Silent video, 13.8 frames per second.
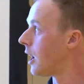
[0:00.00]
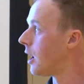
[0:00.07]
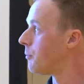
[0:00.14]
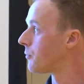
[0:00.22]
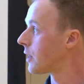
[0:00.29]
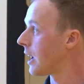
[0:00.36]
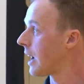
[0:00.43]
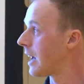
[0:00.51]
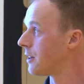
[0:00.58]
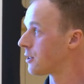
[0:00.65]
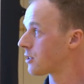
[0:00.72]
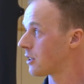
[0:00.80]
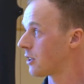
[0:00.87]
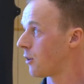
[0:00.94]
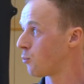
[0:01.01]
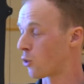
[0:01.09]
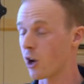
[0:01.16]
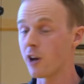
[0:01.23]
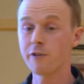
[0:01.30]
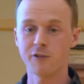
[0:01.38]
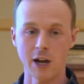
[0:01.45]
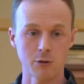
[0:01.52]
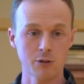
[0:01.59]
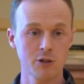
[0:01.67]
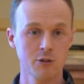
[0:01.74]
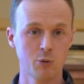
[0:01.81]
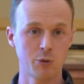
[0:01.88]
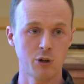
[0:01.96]
And what I've
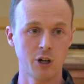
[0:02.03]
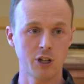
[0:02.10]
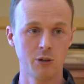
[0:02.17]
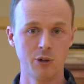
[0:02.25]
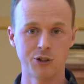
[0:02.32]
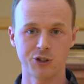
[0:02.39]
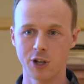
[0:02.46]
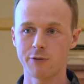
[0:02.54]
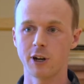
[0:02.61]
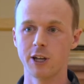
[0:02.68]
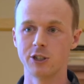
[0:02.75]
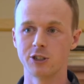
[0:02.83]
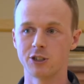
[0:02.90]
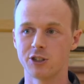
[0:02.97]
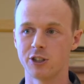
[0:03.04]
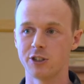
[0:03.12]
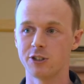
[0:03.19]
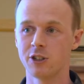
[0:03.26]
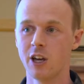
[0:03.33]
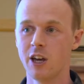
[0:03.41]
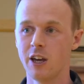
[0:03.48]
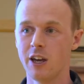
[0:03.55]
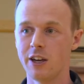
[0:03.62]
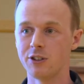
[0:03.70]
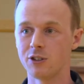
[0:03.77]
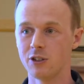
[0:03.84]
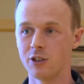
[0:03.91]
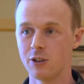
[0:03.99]
found when working with several agencies
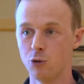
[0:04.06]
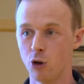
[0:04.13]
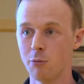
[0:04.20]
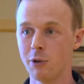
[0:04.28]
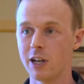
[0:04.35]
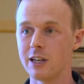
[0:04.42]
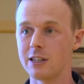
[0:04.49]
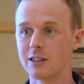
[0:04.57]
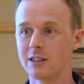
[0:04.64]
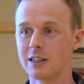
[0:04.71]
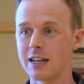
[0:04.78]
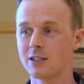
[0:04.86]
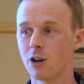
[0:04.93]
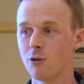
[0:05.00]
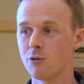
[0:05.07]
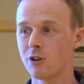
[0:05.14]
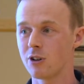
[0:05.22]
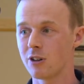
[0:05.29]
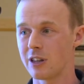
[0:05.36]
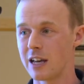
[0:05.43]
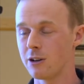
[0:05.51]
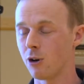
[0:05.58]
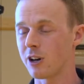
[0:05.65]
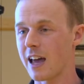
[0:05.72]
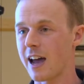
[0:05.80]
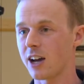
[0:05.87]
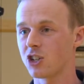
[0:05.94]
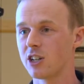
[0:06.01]
is normally they're
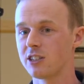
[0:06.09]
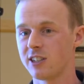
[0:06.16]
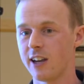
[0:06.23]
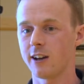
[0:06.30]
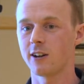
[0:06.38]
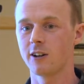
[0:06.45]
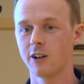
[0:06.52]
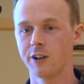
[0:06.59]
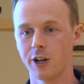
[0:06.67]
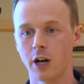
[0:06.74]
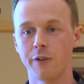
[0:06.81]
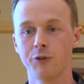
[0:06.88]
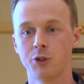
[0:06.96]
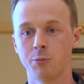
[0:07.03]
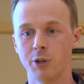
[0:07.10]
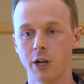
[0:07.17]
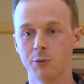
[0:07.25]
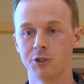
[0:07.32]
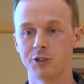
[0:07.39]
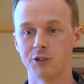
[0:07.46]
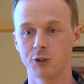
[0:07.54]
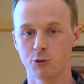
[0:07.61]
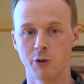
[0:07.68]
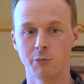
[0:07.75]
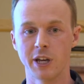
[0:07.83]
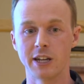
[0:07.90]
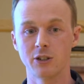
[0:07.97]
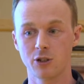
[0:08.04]
not actually technical enough to be able to
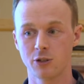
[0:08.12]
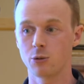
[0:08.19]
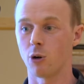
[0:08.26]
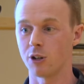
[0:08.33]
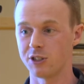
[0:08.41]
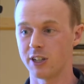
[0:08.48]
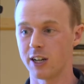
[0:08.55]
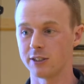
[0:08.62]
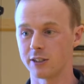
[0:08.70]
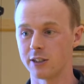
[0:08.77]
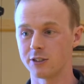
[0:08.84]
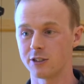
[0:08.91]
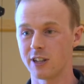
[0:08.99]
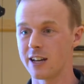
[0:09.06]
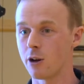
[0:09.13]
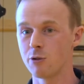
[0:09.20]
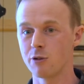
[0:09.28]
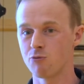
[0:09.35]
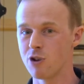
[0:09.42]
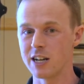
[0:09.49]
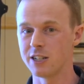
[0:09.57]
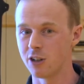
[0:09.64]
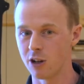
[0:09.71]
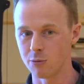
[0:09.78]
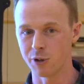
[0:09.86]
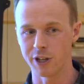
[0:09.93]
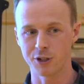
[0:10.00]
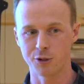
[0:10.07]
discriminate quality candidates. They don't really
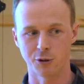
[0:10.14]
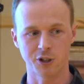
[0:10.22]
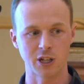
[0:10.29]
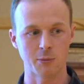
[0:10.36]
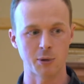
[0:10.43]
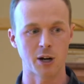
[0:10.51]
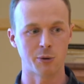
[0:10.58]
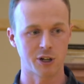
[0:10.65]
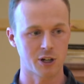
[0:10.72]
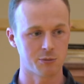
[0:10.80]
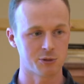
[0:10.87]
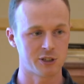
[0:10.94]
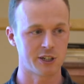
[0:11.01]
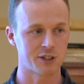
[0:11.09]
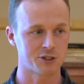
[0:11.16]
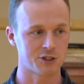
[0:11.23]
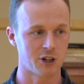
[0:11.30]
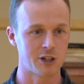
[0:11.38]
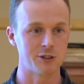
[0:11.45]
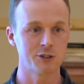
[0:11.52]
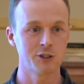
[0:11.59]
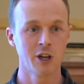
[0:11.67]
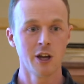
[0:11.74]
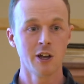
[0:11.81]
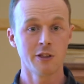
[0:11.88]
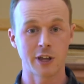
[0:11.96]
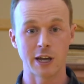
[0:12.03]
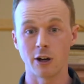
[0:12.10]
know what they're talking about when it comes to data science.
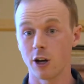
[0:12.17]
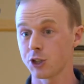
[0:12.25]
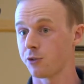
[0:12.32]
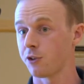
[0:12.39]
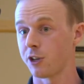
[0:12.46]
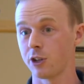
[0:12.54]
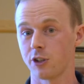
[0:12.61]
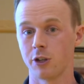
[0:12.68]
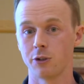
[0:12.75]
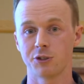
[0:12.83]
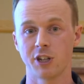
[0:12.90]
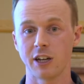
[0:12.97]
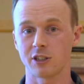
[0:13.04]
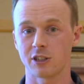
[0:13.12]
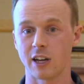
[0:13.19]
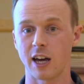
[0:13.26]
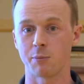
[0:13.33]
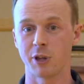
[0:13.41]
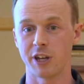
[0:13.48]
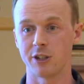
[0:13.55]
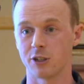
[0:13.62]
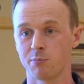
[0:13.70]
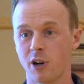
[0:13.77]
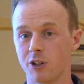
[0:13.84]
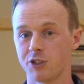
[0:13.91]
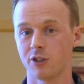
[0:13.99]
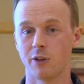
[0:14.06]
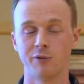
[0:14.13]
They ask for things like your tech stack, but they just
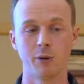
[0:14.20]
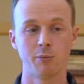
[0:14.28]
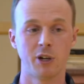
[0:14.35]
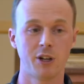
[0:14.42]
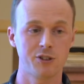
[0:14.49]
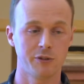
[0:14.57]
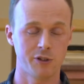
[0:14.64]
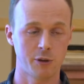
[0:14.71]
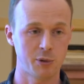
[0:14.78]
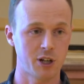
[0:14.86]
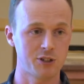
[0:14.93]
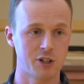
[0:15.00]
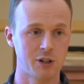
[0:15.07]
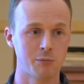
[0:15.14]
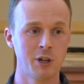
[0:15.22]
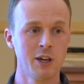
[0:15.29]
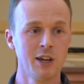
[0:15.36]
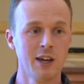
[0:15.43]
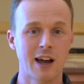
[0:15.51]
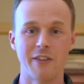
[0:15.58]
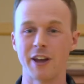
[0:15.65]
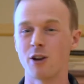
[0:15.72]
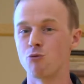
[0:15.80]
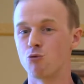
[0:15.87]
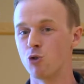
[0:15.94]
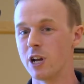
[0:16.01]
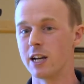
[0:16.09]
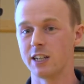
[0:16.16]
pass it on verbatim, and they
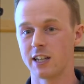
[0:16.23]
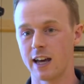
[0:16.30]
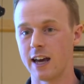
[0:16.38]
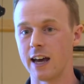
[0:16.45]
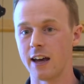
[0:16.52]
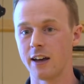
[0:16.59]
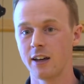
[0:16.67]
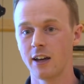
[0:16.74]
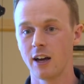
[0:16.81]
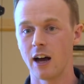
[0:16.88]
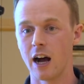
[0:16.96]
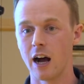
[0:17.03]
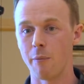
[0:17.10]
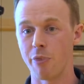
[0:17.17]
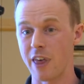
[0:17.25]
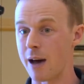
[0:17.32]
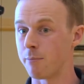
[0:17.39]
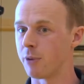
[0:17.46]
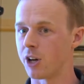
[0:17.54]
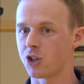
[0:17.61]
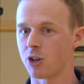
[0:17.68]
don't really care that